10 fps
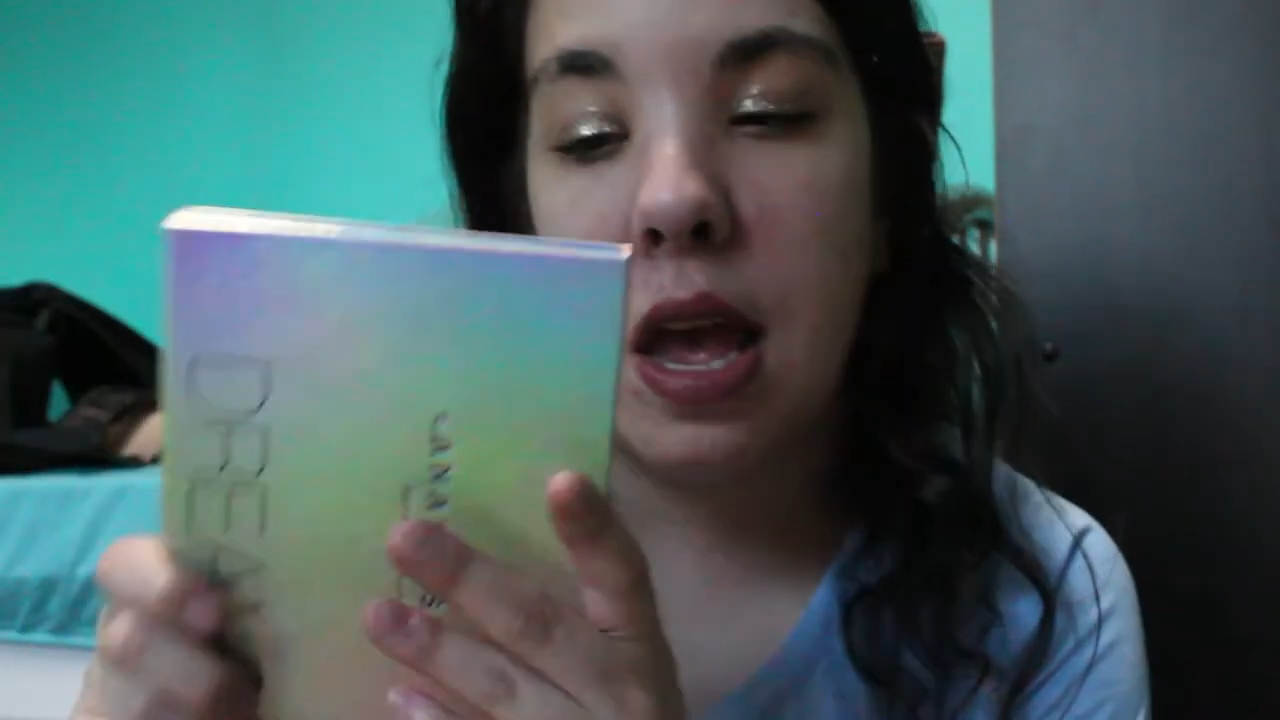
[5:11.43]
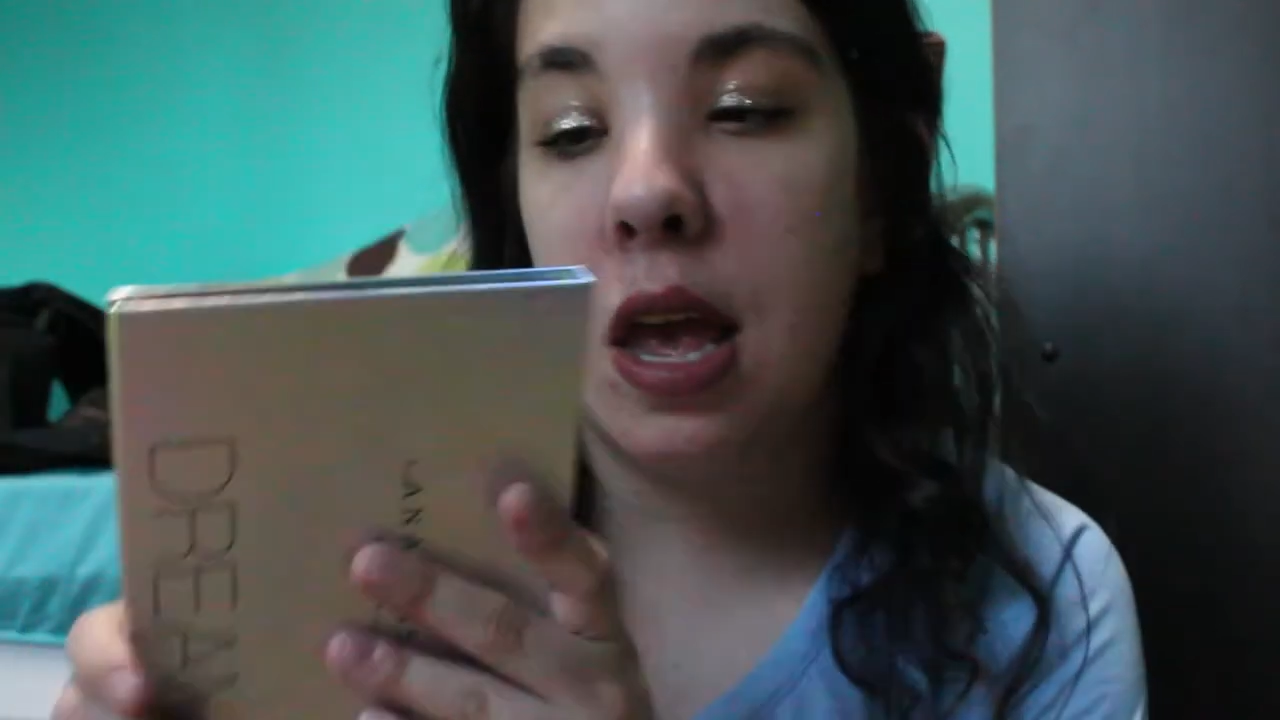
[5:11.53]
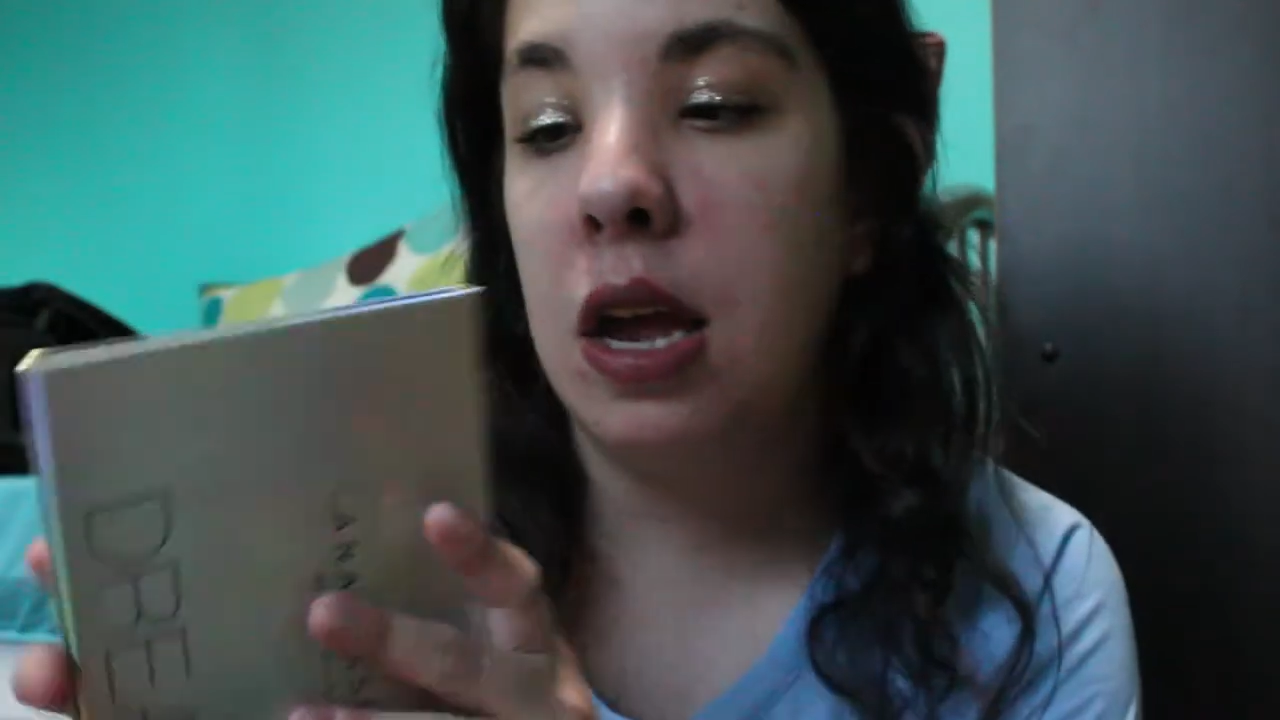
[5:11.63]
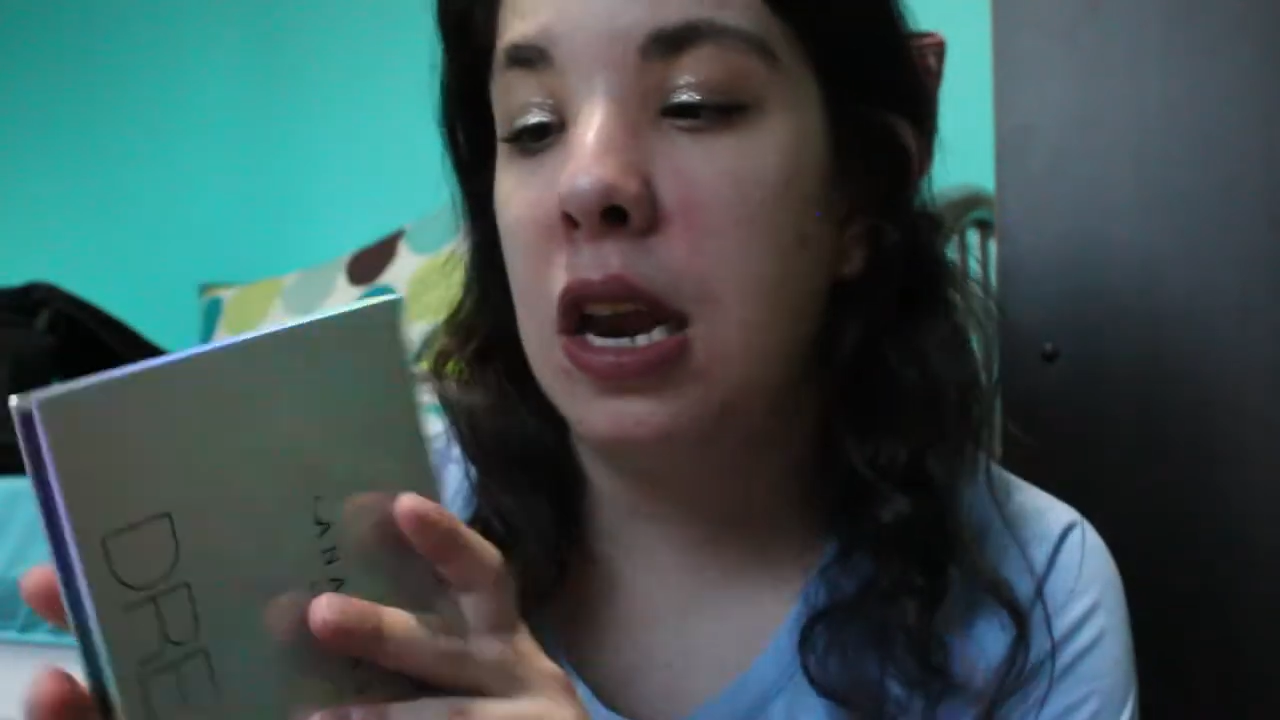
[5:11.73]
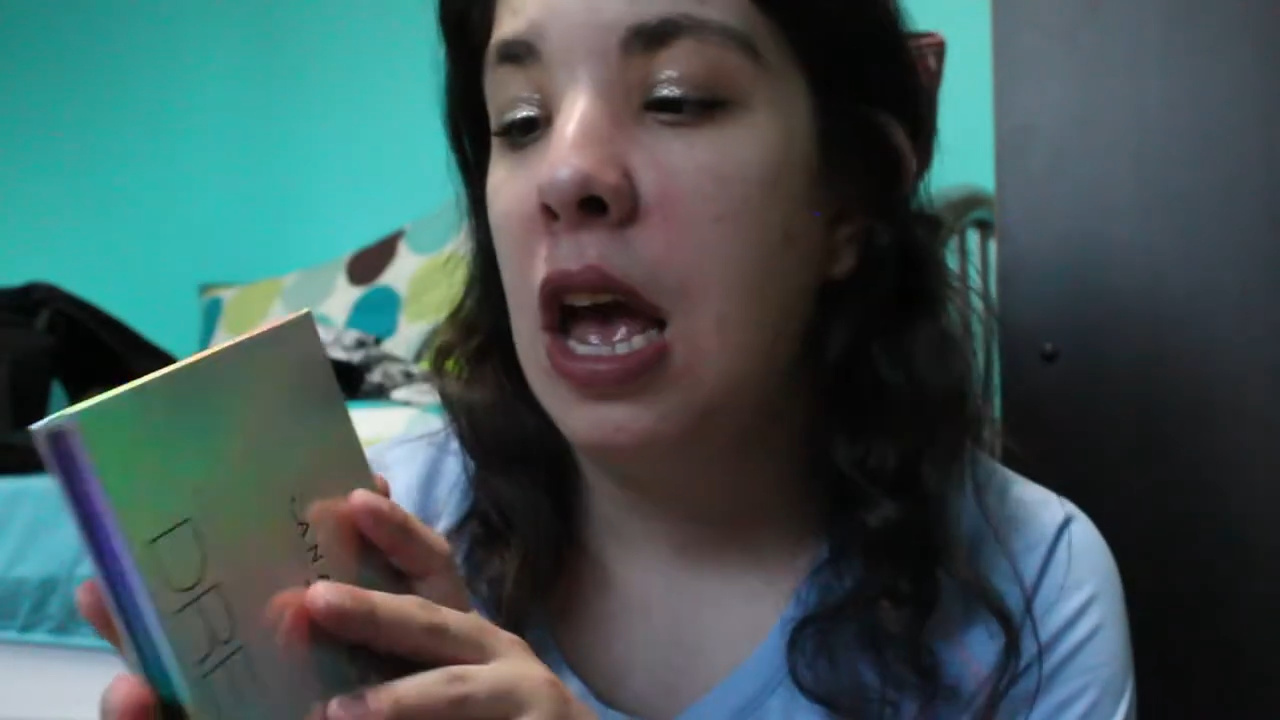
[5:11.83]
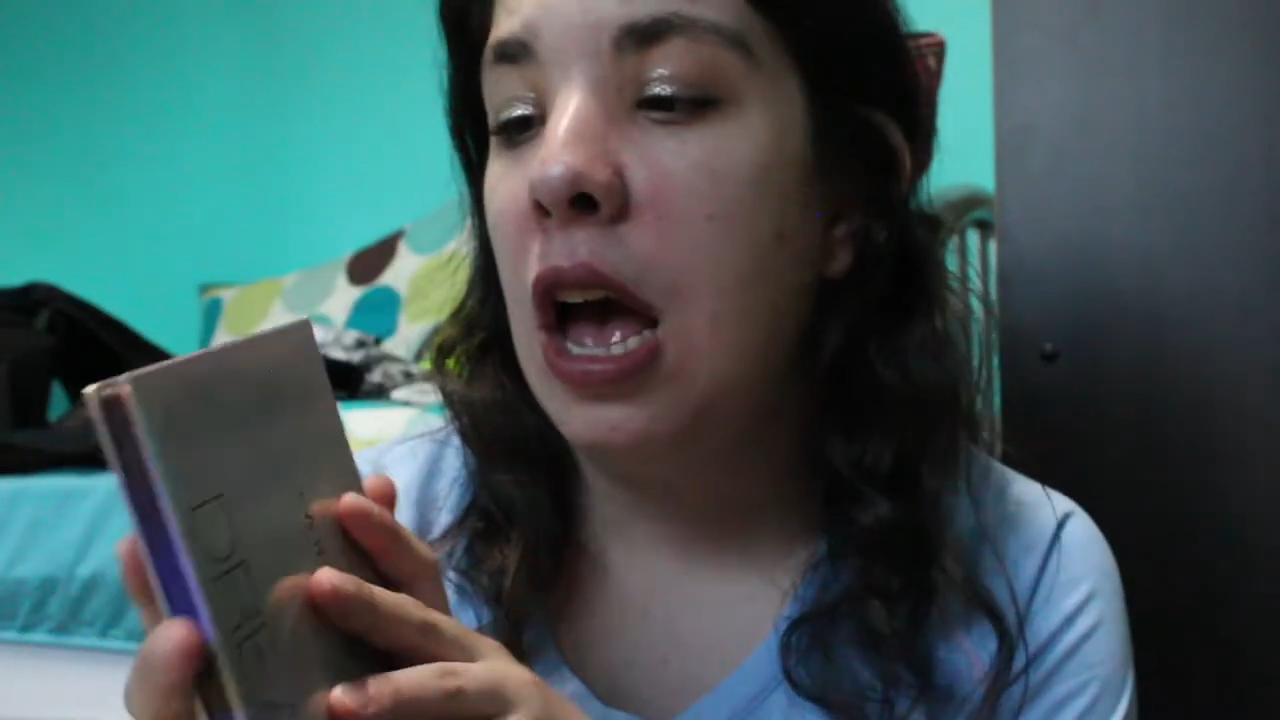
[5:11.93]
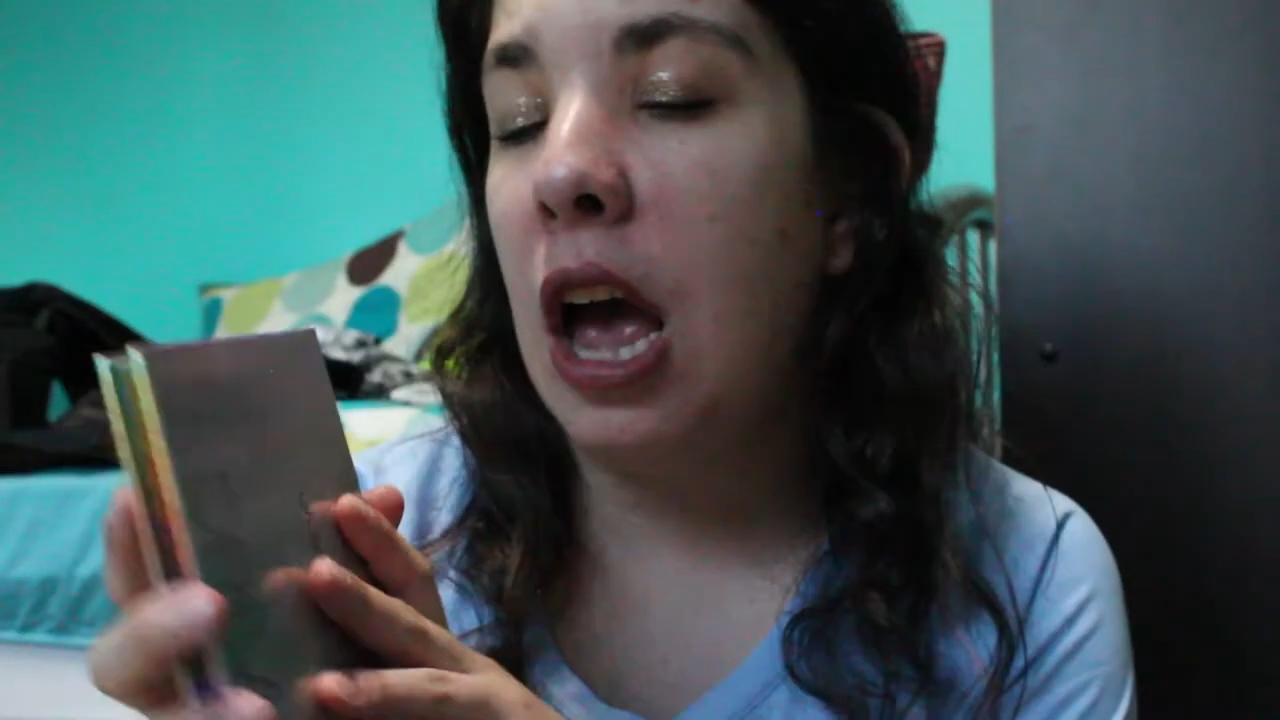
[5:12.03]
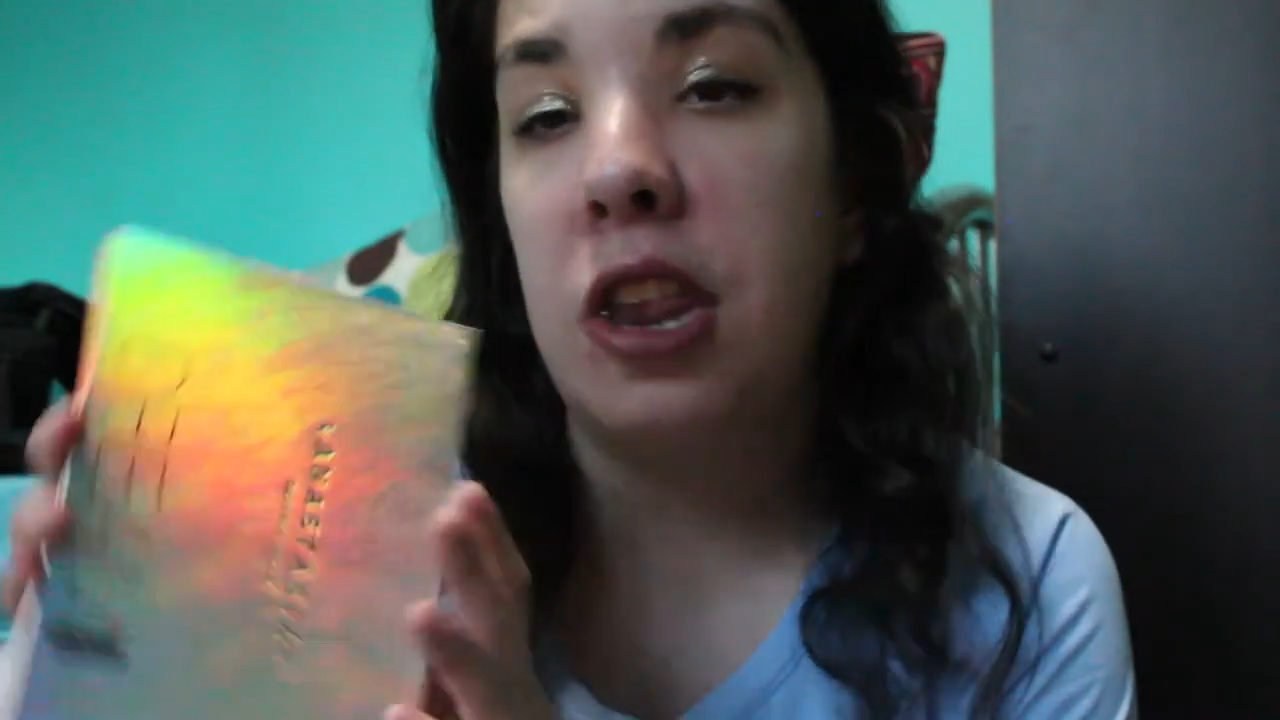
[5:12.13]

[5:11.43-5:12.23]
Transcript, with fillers: and I